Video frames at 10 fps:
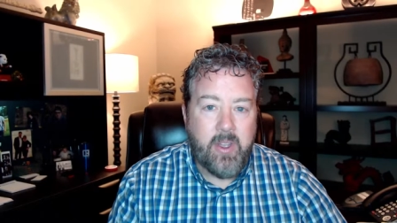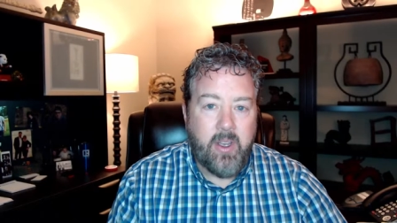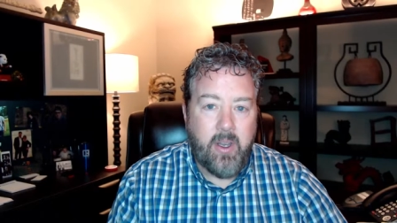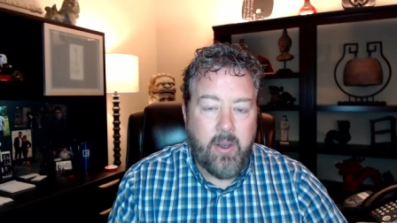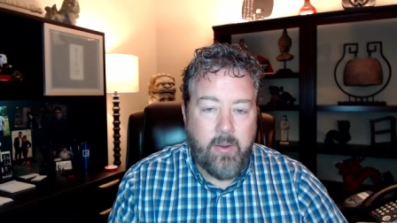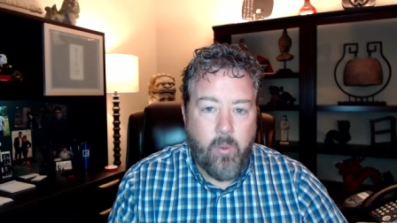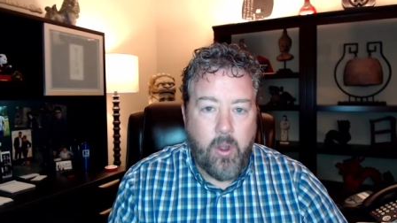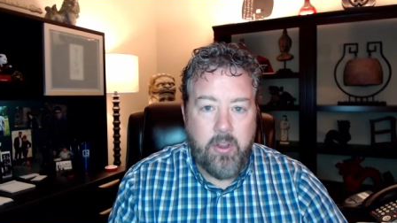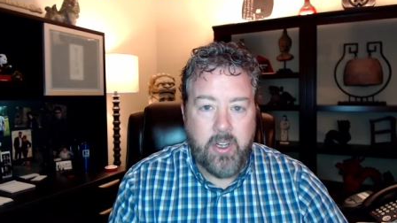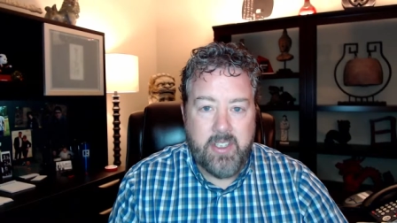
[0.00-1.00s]
of
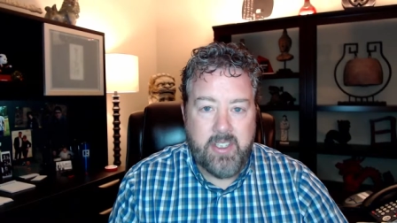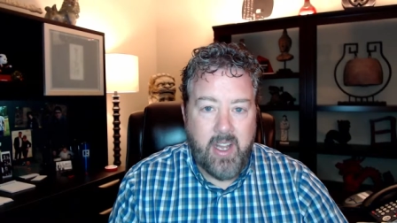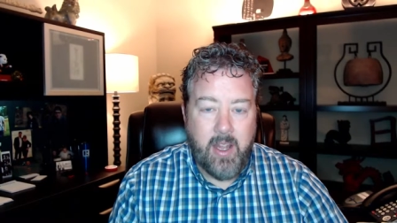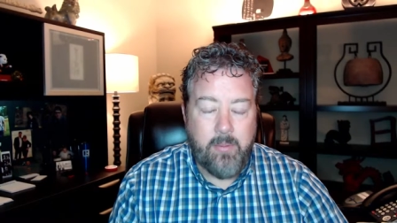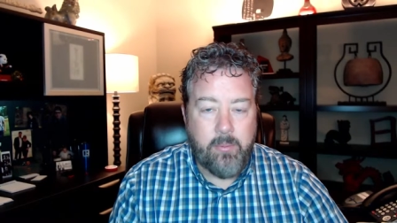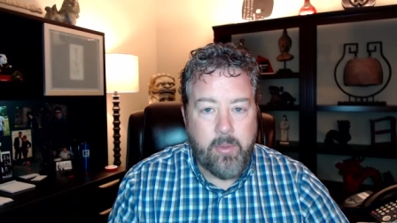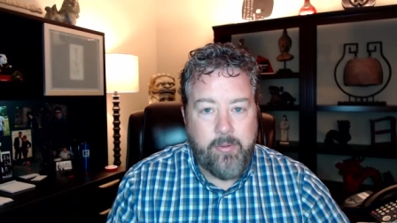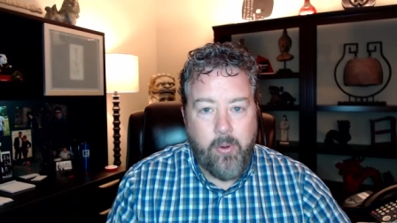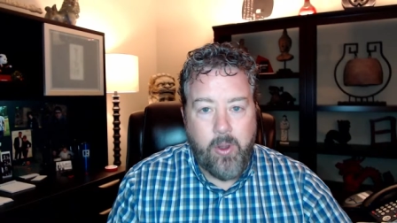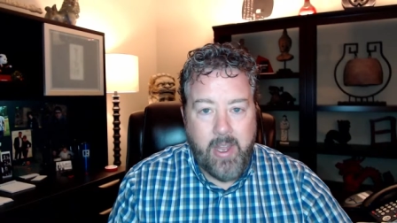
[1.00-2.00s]
where you're going to stand
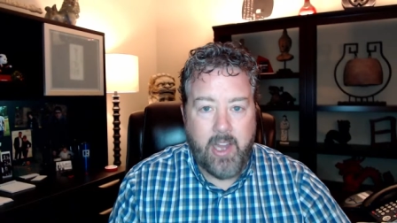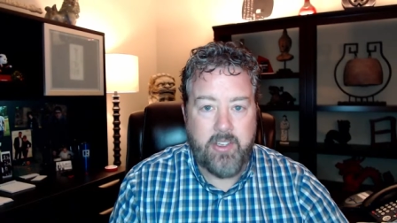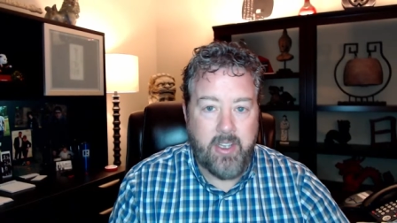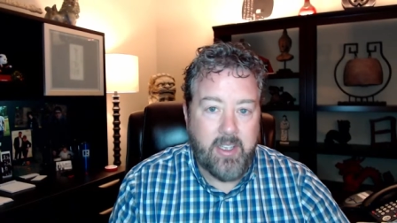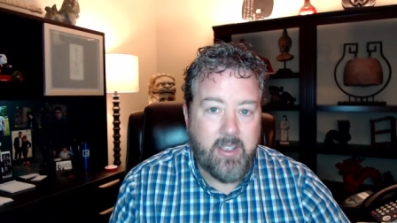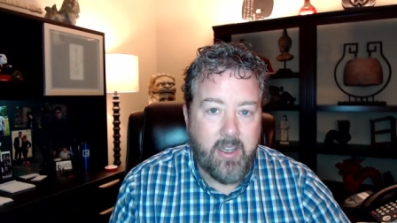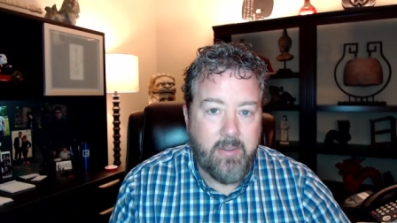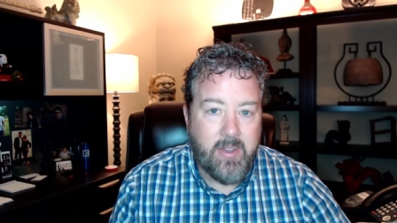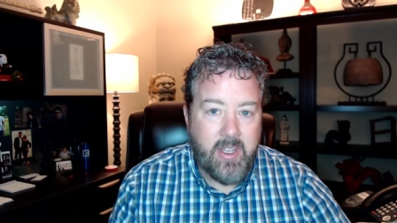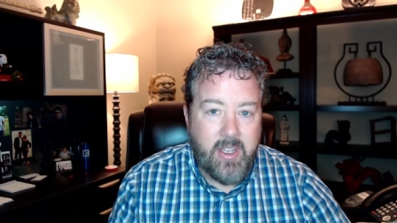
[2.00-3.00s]
before you actually get
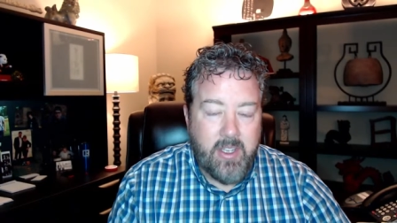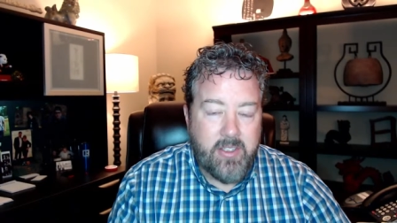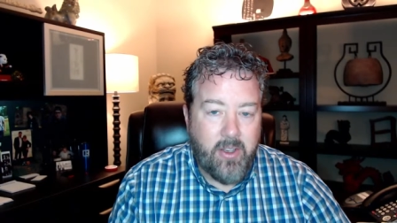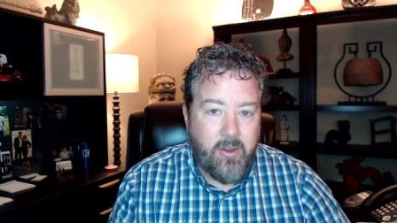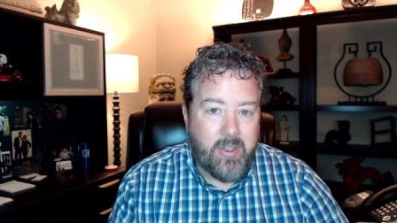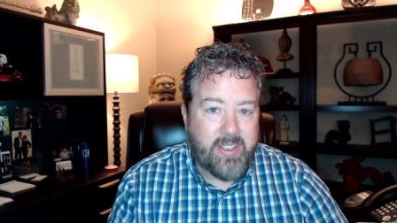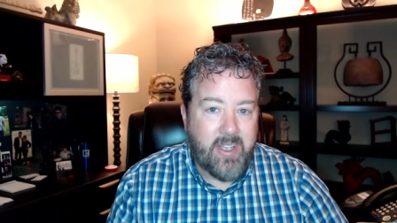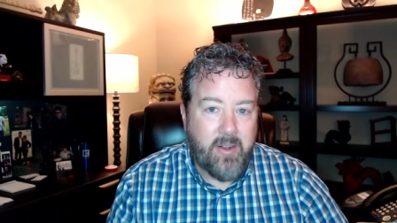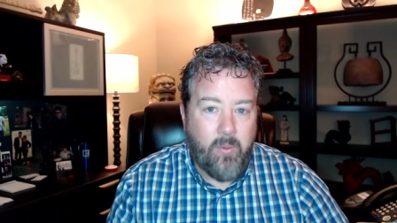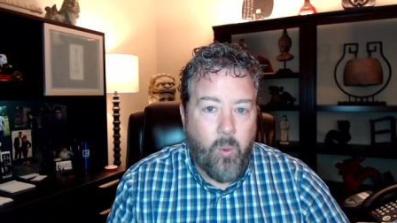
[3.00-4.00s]
there. So
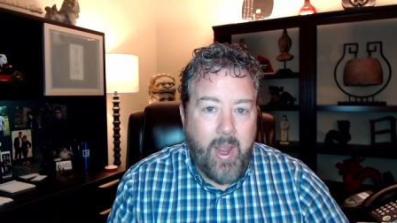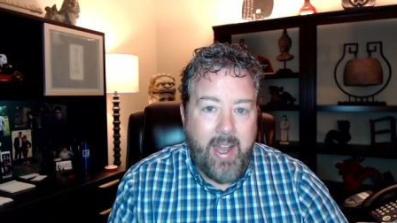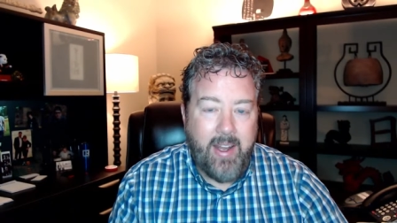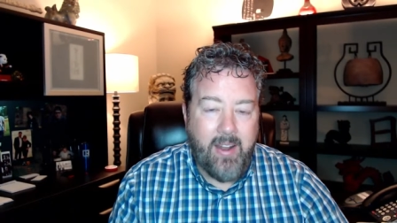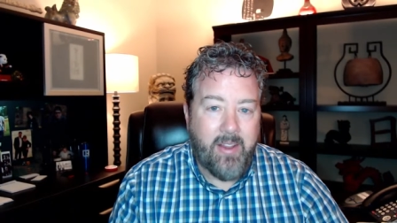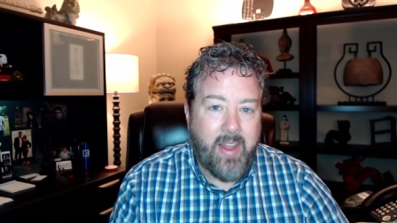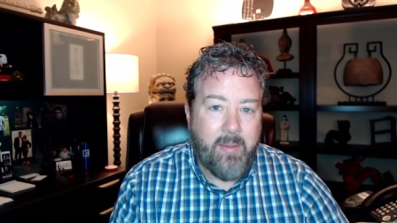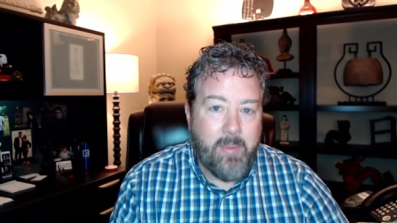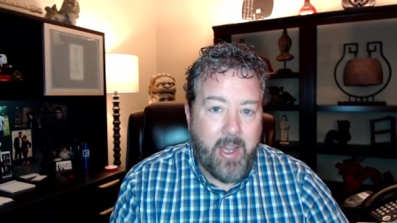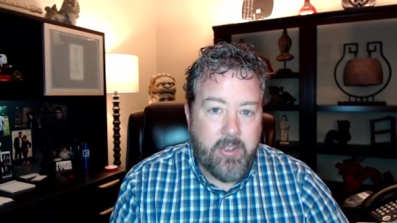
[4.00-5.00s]
instead of waiting on
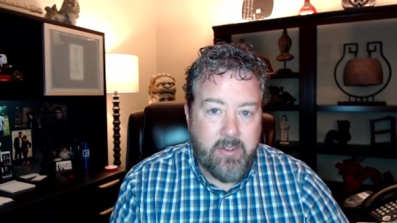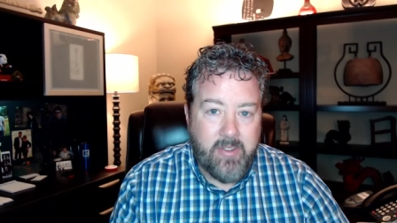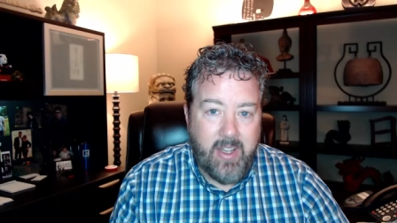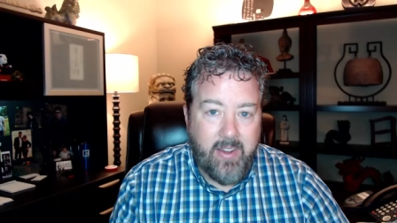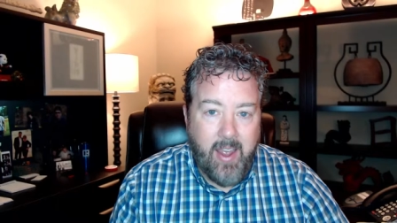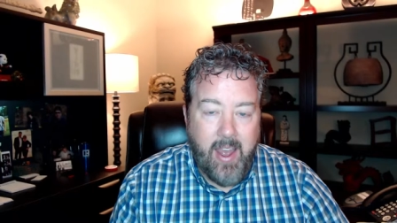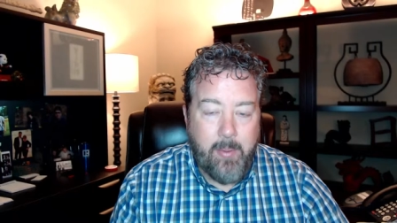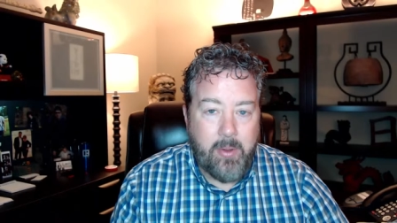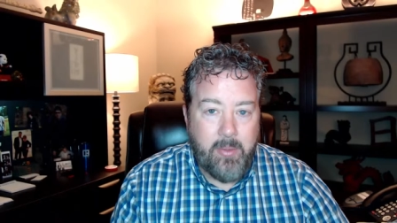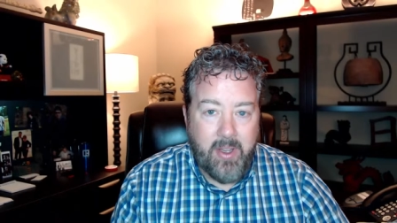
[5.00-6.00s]
that major event to
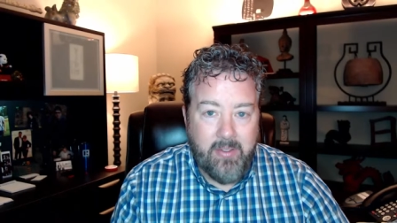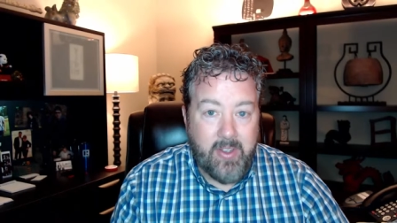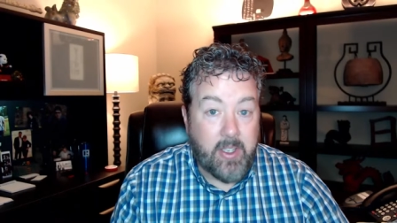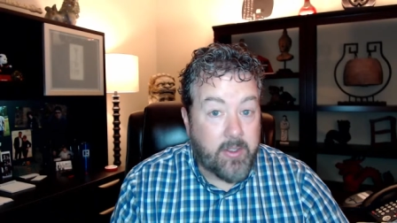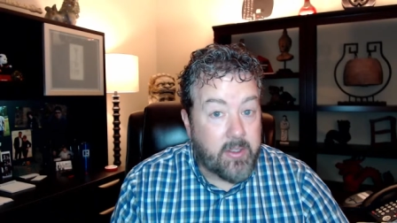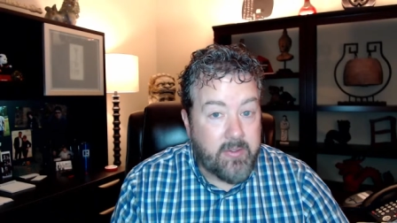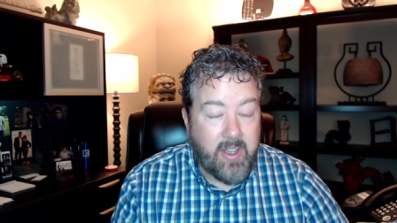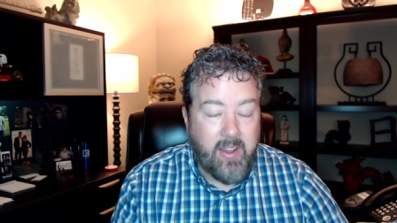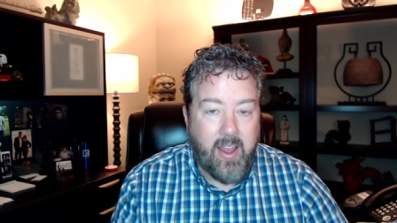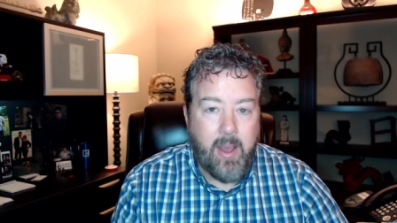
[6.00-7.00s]
happen, big event, little
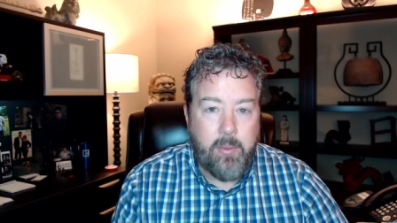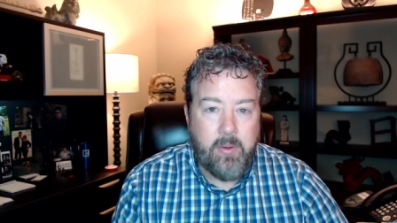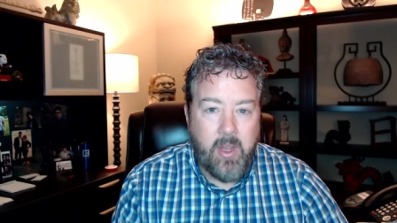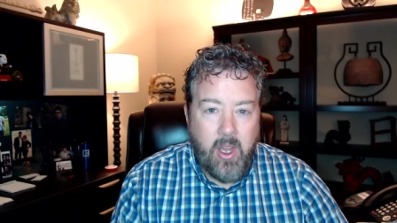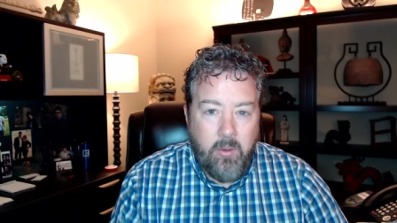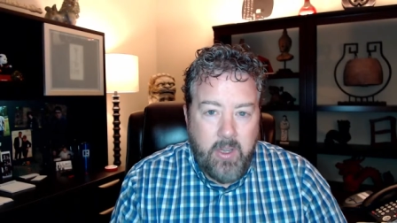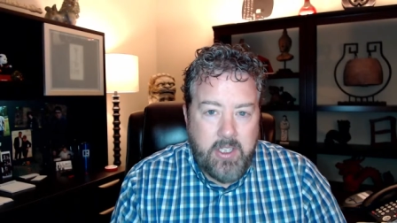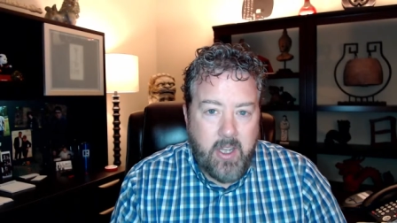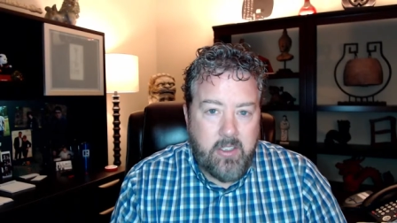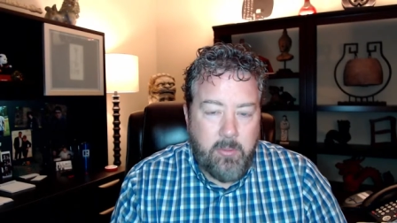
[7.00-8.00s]
event to happen,
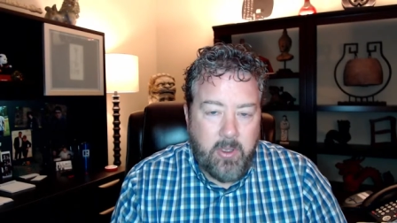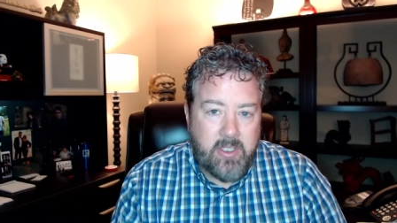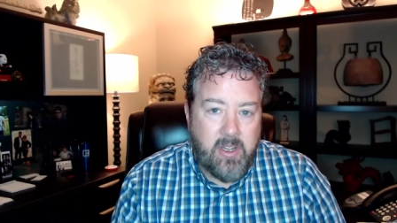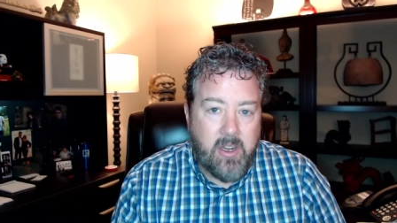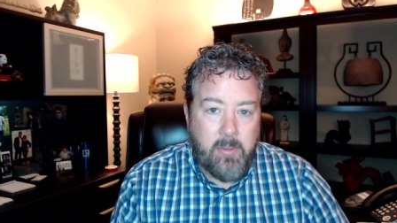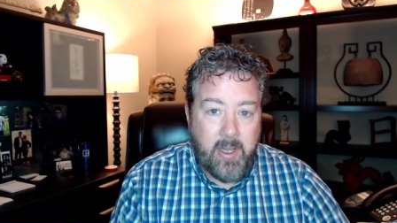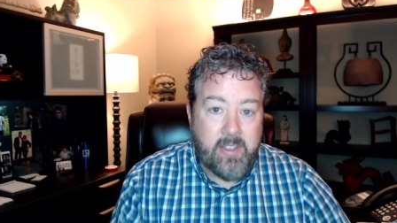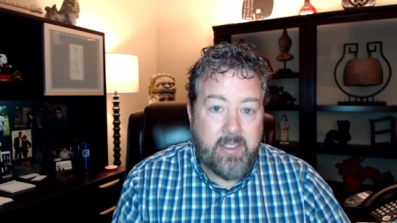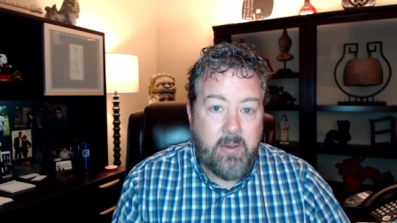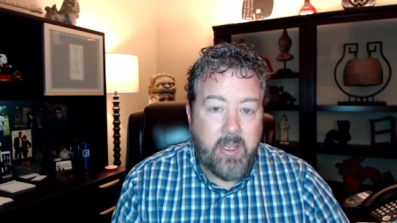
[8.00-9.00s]
reach out to me. Let's talk about it
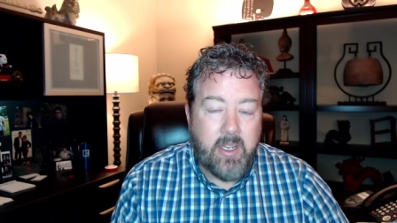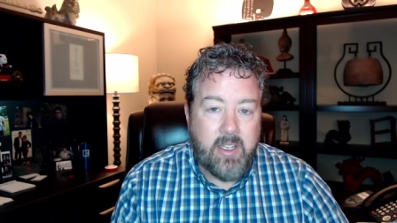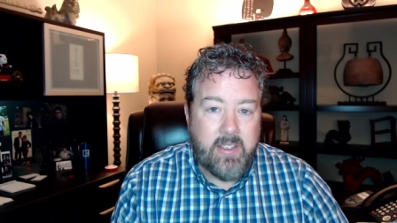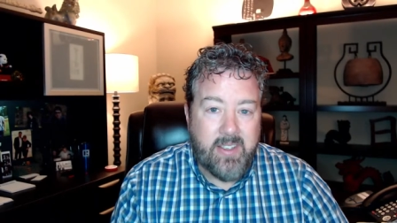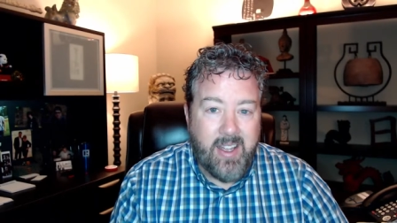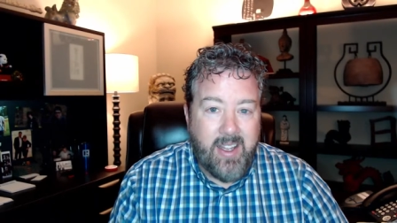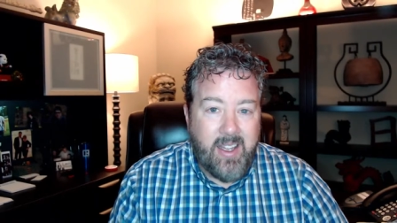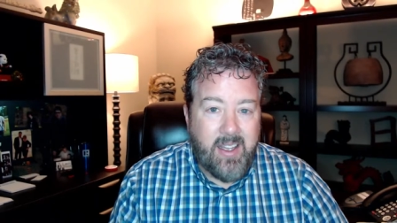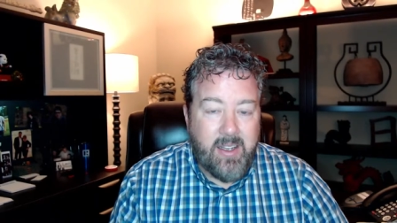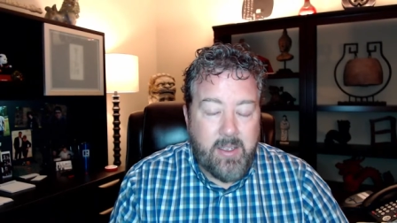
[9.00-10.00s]
and see what it is.
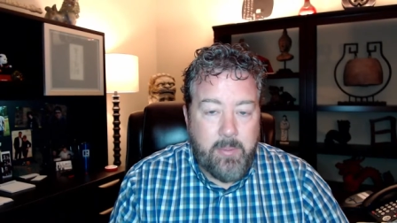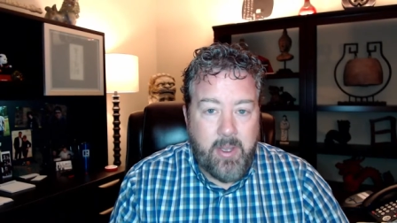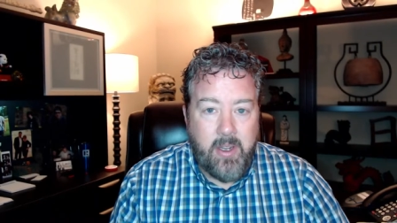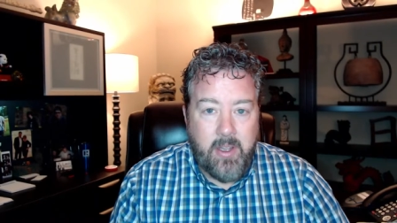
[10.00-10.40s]
And it depending on